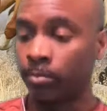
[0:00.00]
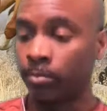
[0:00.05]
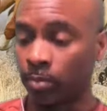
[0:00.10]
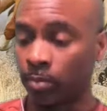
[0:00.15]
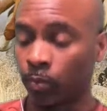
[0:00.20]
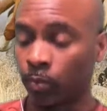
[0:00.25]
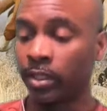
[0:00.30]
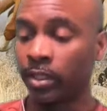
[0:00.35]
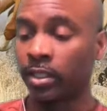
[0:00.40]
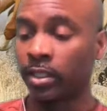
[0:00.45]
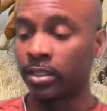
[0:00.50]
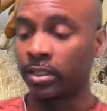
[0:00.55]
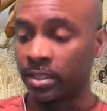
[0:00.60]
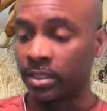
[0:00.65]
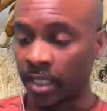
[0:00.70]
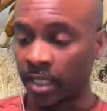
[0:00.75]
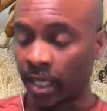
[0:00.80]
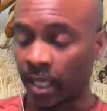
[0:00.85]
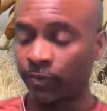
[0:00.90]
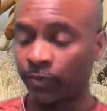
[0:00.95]
but we are
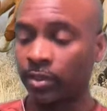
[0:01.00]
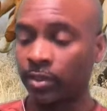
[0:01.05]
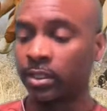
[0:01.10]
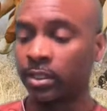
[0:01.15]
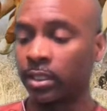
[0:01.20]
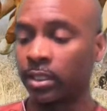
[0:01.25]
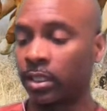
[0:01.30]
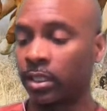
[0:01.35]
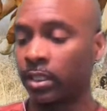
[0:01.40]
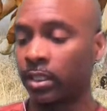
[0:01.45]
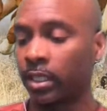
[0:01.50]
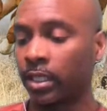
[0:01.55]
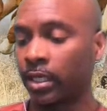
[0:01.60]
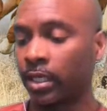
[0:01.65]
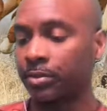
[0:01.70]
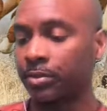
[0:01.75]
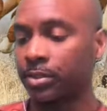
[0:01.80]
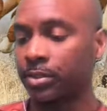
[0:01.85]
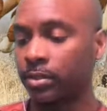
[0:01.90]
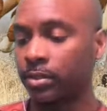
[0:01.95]
definitely in
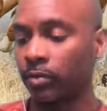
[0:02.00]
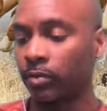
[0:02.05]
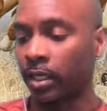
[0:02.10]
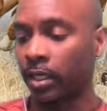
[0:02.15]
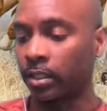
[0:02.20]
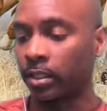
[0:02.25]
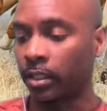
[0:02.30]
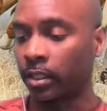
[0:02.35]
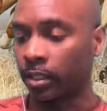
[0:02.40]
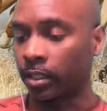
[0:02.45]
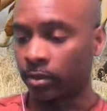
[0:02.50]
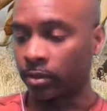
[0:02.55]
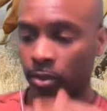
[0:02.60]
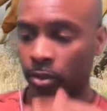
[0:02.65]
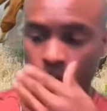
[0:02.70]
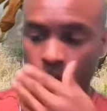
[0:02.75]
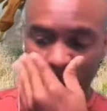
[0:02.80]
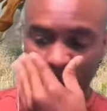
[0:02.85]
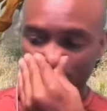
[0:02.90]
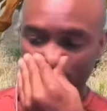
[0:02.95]
idiocracy right now. No
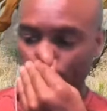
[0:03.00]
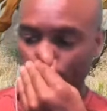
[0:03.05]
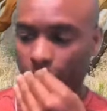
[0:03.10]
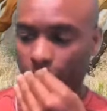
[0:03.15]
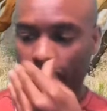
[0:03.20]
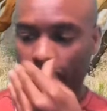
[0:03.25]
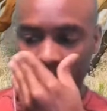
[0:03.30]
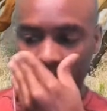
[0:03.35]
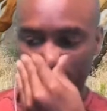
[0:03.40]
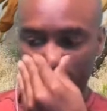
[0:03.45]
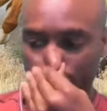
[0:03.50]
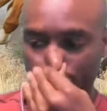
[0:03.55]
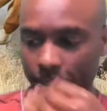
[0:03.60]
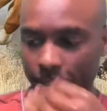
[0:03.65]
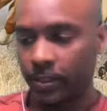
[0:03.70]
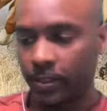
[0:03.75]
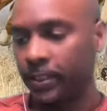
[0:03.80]
question about that.